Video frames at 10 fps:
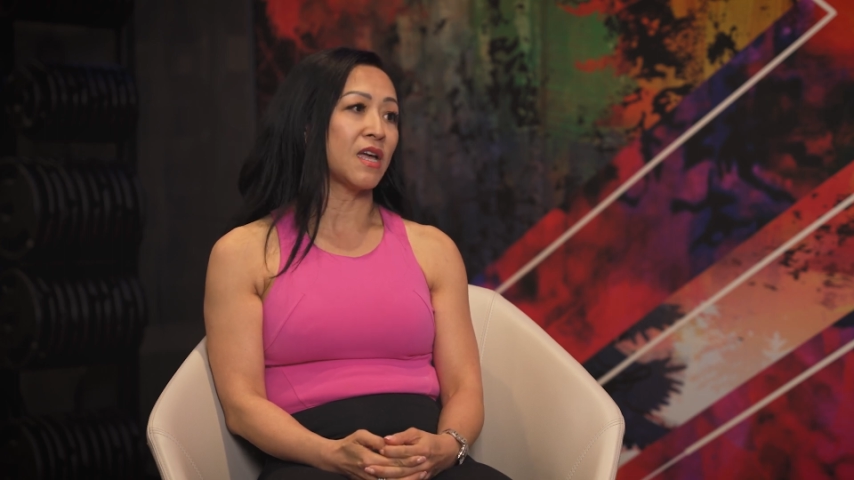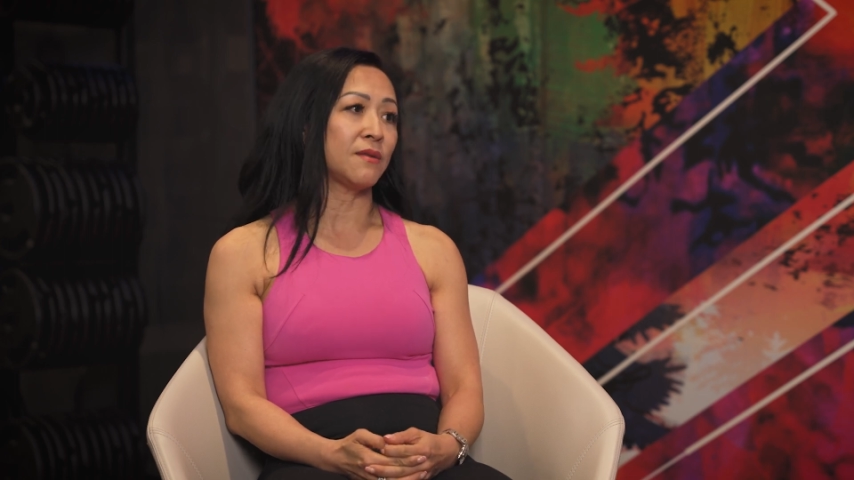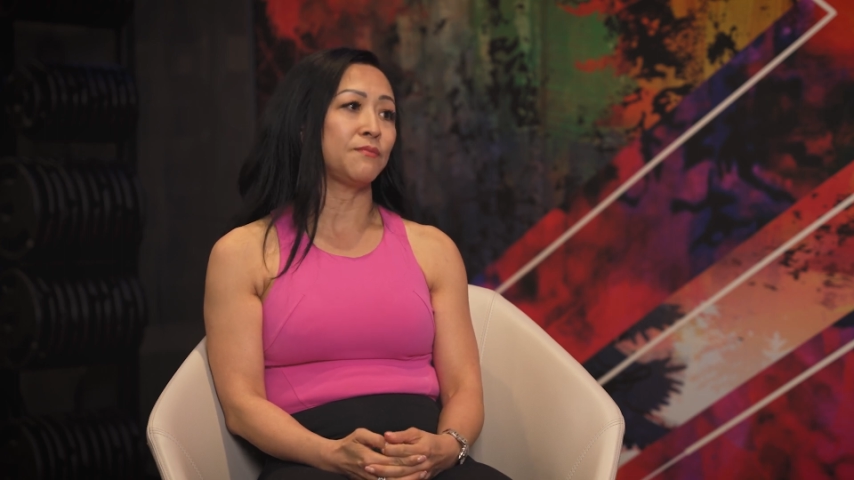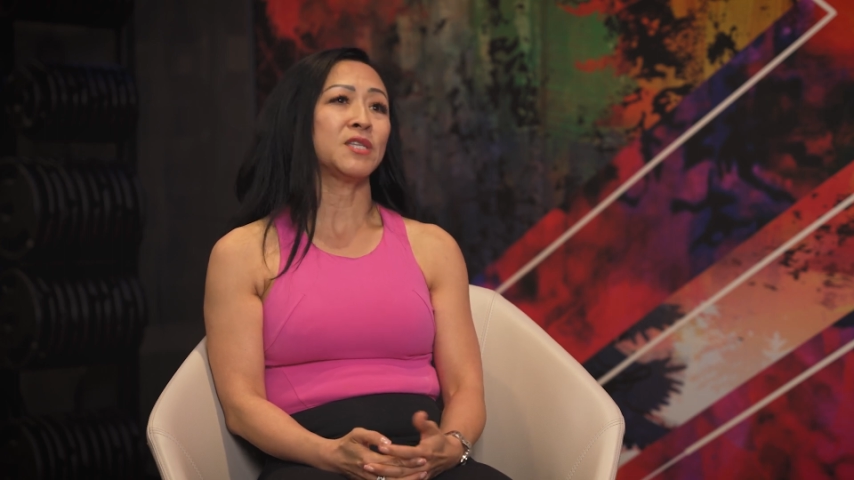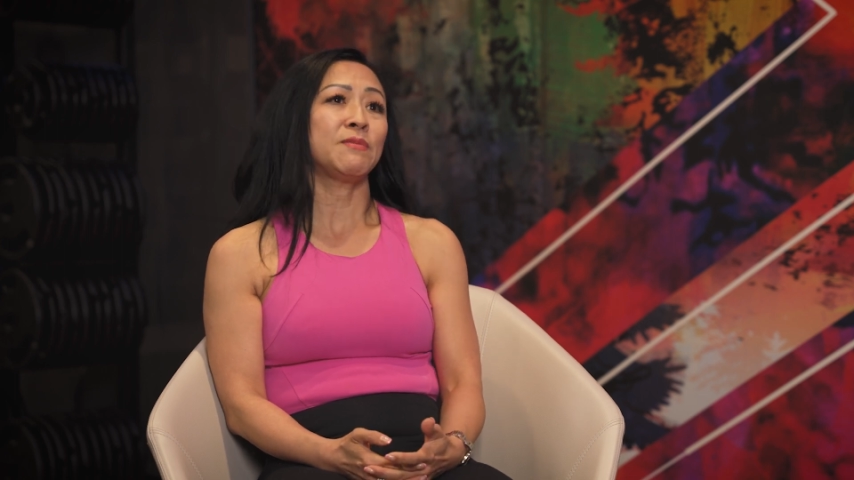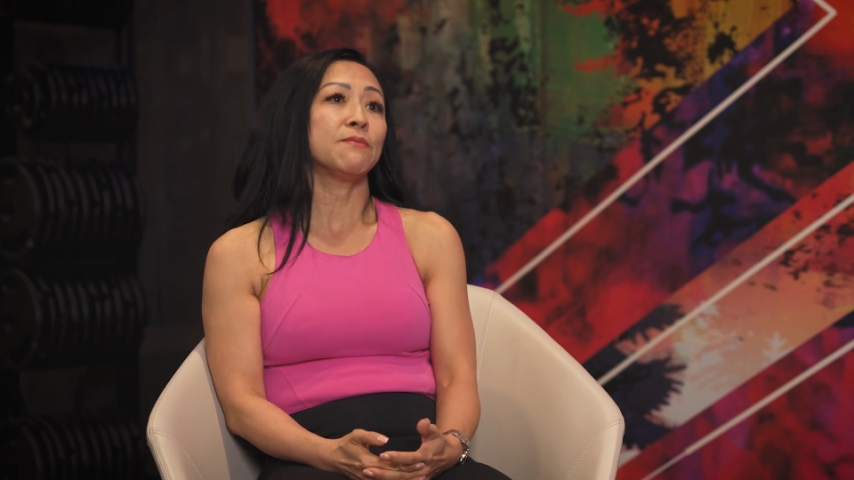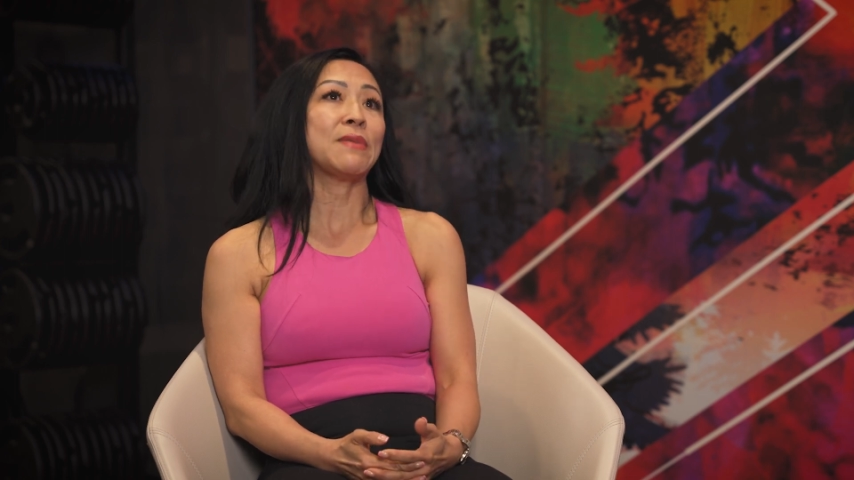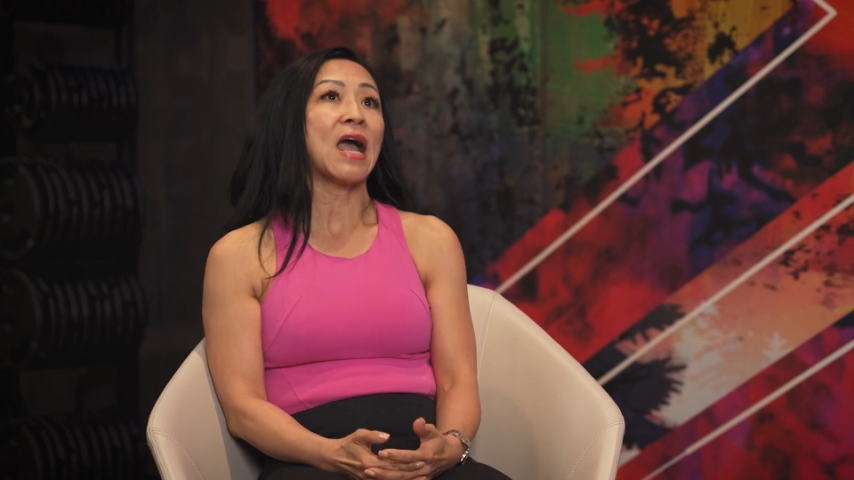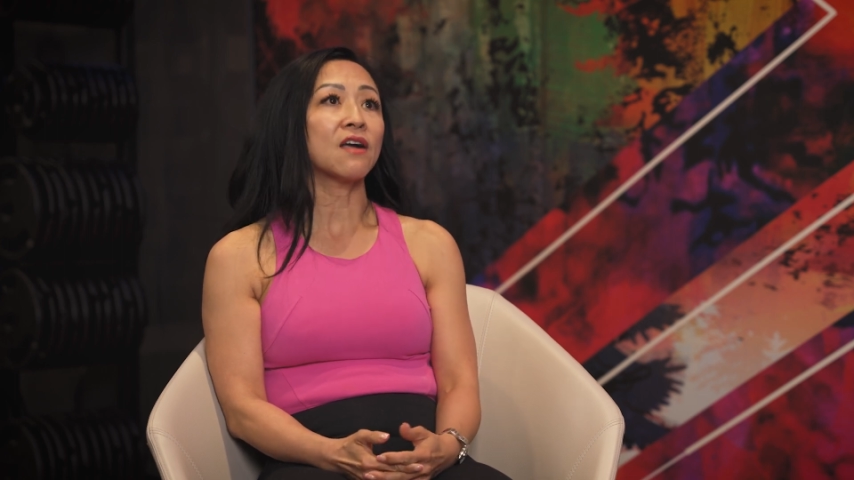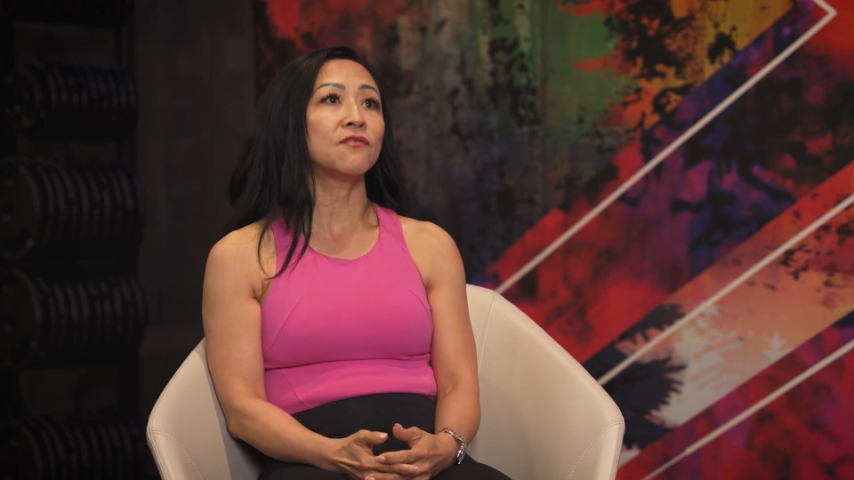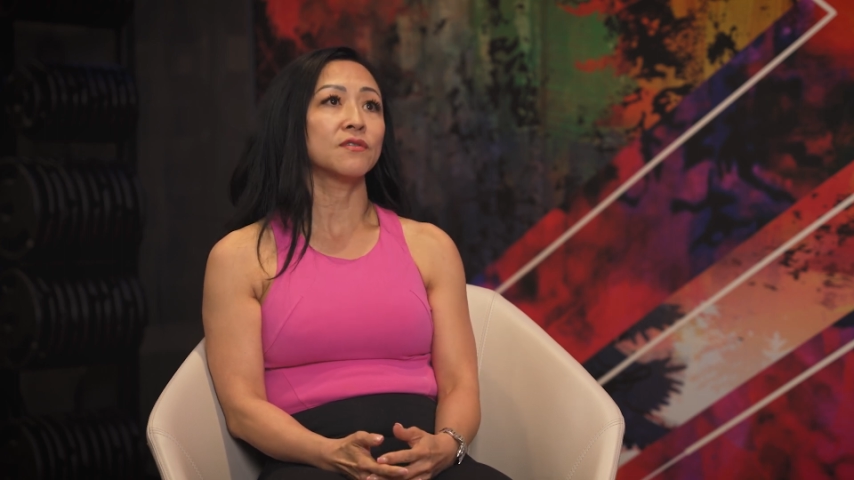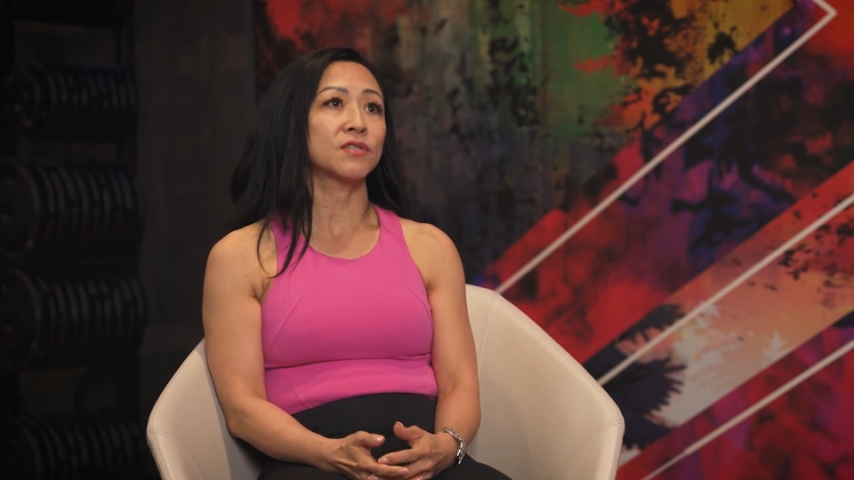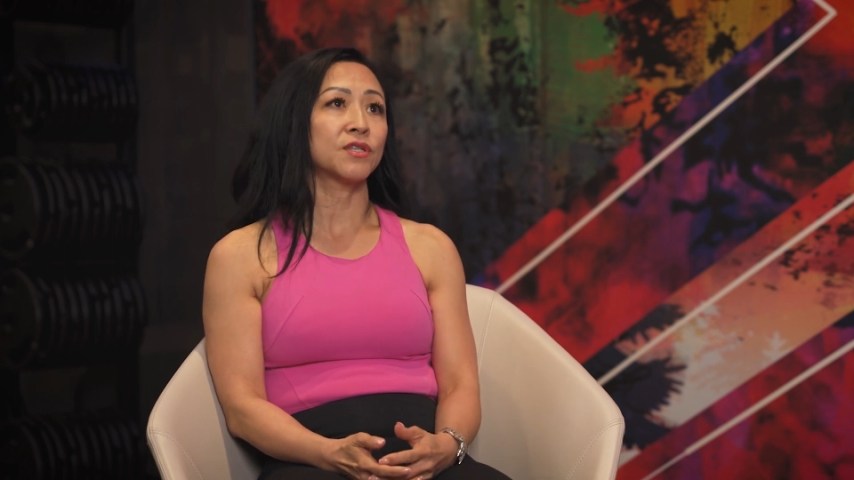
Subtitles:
and to be impactful